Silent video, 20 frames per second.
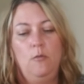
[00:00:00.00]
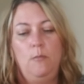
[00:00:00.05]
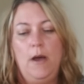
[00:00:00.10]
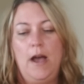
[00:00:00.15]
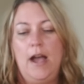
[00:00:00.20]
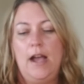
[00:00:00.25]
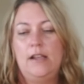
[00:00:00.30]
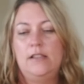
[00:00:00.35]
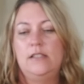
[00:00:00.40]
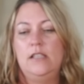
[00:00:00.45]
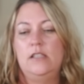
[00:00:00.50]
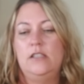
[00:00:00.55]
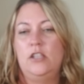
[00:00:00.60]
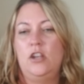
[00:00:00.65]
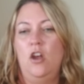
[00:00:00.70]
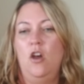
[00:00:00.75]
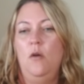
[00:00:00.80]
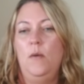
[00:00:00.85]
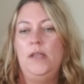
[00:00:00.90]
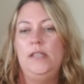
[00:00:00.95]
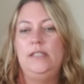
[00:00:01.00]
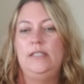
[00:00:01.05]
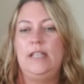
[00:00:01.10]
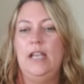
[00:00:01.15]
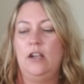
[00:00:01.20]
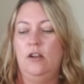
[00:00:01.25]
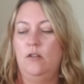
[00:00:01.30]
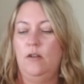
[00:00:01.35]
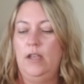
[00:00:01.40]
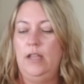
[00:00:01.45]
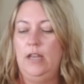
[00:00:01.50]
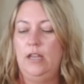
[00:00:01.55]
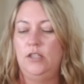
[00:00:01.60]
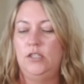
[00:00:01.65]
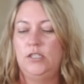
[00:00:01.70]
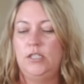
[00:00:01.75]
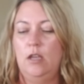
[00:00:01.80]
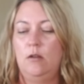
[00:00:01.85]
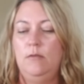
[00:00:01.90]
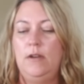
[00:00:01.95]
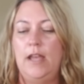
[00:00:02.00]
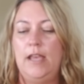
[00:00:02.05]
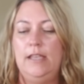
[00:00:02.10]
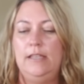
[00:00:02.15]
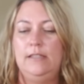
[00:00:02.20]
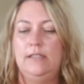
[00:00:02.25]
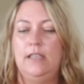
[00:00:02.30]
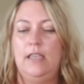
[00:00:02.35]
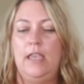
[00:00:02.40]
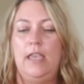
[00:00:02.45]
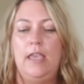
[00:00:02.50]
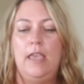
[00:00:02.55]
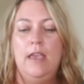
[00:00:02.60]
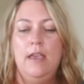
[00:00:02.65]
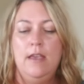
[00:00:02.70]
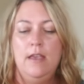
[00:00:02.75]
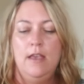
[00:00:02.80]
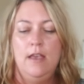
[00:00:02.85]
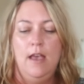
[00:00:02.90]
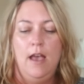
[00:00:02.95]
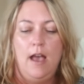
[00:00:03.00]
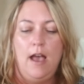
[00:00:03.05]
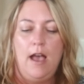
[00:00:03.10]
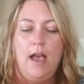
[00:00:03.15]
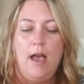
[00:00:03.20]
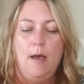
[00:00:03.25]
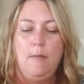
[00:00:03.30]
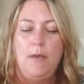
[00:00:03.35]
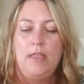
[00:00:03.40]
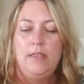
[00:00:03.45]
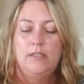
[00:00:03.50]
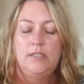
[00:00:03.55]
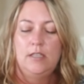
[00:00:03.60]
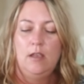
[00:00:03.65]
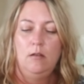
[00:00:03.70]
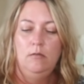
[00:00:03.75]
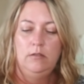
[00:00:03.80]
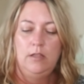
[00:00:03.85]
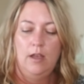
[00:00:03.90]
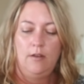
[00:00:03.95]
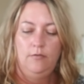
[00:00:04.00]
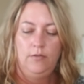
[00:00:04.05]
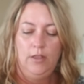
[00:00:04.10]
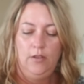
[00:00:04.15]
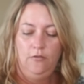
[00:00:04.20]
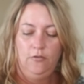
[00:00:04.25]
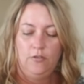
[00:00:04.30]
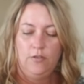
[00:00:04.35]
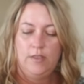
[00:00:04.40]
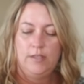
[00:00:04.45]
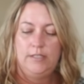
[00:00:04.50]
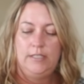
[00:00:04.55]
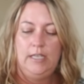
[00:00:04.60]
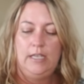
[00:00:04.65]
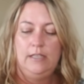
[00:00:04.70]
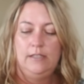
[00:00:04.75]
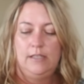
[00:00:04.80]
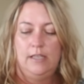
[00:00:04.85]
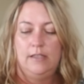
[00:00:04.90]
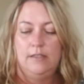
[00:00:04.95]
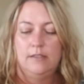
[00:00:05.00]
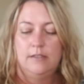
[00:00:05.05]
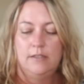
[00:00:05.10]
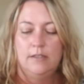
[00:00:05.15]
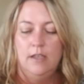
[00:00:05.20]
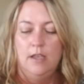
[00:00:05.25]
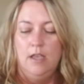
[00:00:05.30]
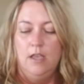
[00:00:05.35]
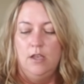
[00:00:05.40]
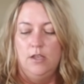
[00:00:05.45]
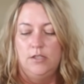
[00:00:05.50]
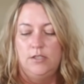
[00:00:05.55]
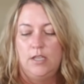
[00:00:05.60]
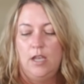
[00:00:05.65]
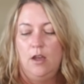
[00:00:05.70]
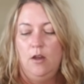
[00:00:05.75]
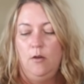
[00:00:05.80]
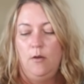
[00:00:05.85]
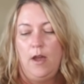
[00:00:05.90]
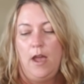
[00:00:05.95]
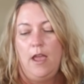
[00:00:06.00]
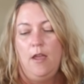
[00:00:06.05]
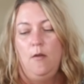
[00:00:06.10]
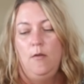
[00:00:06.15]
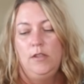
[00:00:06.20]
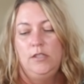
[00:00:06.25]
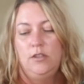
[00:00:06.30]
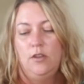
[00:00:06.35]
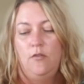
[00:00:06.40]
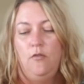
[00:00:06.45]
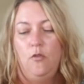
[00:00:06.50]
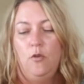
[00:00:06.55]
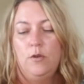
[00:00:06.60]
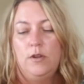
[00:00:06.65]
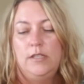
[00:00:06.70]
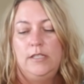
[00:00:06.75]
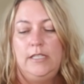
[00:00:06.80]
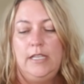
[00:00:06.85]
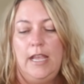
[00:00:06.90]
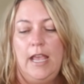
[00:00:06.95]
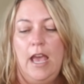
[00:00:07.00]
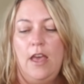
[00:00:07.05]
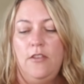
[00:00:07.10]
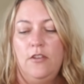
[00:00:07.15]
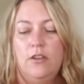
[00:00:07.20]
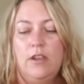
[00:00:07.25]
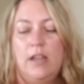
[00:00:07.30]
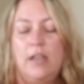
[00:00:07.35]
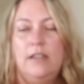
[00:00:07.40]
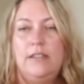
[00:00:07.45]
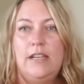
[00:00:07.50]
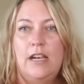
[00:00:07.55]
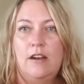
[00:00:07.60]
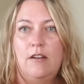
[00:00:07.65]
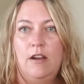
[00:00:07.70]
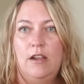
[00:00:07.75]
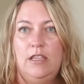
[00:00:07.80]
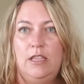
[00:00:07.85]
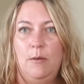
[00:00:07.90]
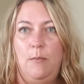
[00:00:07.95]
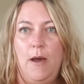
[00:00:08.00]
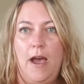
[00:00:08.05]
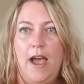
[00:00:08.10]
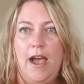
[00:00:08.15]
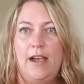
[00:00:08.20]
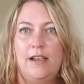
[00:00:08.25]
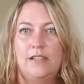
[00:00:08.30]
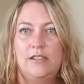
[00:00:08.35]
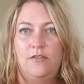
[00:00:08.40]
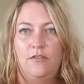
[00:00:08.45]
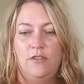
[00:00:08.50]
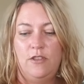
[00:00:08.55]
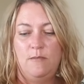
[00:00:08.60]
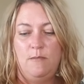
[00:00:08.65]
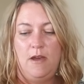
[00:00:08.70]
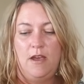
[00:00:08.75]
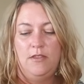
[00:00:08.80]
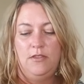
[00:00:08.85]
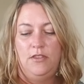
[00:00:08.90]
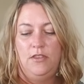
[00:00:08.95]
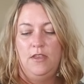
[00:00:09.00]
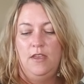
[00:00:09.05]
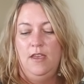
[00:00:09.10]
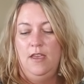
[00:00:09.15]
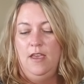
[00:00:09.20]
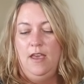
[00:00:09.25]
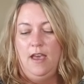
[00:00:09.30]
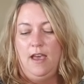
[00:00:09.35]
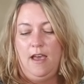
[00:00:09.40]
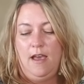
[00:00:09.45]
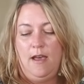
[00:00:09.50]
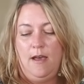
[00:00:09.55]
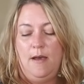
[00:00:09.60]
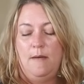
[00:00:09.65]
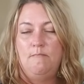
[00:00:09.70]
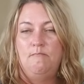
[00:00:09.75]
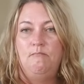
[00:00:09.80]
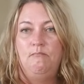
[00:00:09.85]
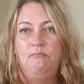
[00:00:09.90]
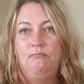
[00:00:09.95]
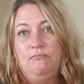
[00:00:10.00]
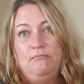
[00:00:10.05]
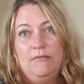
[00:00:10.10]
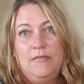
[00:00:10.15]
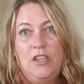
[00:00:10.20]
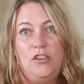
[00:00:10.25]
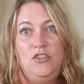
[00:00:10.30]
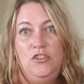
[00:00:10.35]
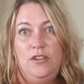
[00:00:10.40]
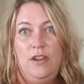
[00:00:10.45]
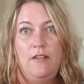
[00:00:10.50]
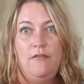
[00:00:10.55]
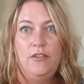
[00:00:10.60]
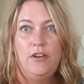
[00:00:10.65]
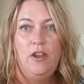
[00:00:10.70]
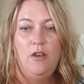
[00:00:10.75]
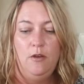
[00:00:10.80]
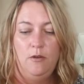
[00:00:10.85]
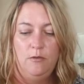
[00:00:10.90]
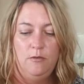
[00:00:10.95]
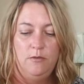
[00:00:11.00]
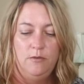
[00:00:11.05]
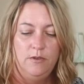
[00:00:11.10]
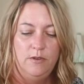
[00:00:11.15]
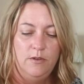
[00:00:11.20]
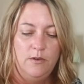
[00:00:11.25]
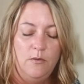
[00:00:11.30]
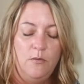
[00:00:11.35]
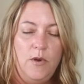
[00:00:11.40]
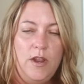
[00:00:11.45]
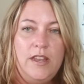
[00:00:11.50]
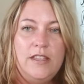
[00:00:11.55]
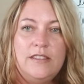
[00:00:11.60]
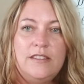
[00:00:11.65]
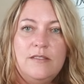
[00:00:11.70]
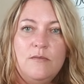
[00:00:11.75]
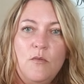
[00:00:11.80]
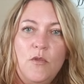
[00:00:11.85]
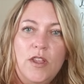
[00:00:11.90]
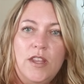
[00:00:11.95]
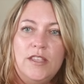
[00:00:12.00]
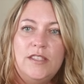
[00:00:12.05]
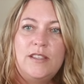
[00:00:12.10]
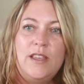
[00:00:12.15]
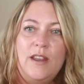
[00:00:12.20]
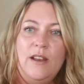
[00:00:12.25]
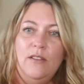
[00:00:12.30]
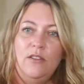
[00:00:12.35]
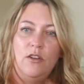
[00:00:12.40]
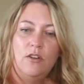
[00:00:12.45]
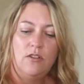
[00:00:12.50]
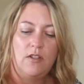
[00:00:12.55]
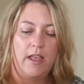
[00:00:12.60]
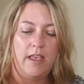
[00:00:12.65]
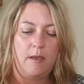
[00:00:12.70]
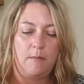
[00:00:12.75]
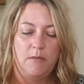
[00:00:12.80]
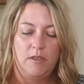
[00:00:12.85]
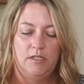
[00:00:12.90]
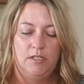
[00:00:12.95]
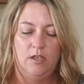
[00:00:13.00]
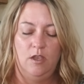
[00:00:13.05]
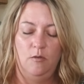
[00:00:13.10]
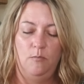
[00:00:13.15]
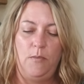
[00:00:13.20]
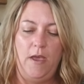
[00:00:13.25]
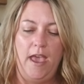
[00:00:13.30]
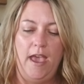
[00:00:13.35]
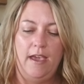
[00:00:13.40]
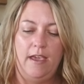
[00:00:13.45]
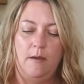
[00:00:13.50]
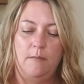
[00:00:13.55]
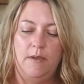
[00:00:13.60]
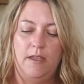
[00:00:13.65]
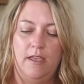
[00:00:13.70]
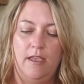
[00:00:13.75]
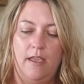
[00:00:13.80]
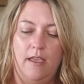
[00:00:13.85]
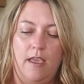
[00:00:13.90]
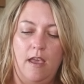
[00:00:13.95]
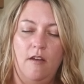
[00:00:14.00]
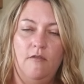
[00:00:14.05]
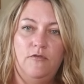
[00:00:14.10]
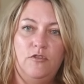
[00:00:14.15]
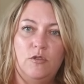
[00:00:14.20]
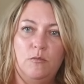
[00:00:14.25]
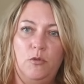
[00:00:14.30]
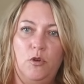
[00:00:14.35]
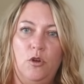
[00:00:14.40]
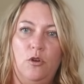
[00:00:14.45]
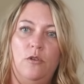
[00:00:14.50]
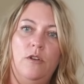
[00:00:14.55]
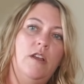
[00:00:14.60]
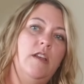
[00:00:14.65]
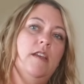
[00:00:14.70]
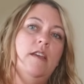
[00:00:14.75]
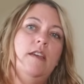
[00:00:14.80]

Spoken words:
boxes, and always decorated so nicely, and so lovely for the seasons. So, I always look forward to see how they're going to decorate the box for the month, because you never know what it's going to look like. I'm going to scoot back. I'm going to get comfortable,